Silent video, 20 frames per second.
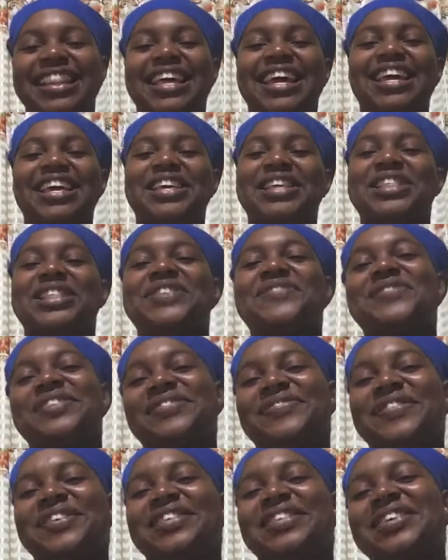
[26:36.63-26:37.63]
thank you so much
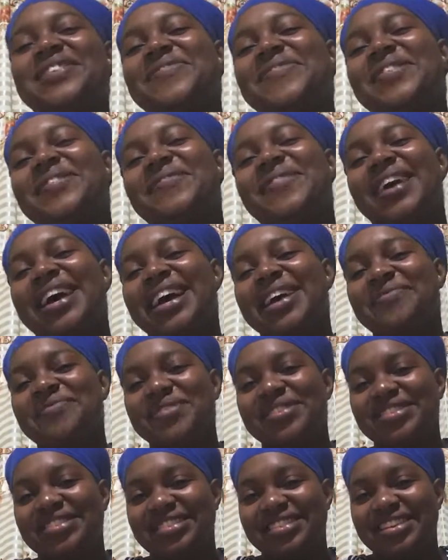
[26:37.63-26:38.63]
for stopping by. I
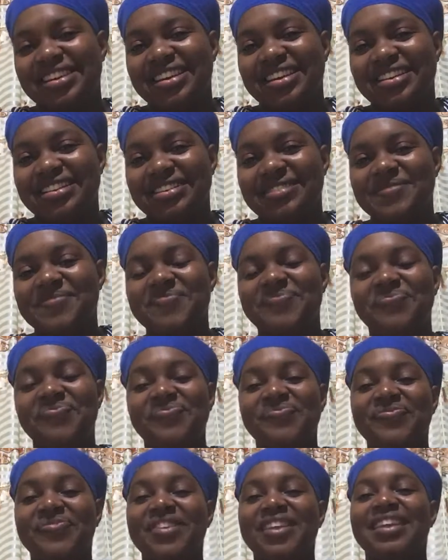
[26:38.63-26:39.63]
appreciate it.
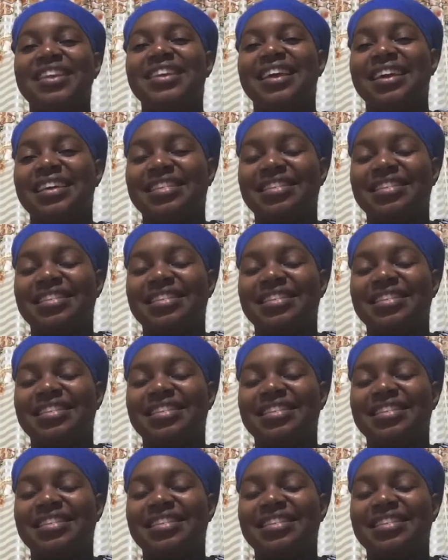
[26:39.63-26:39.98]
Yes,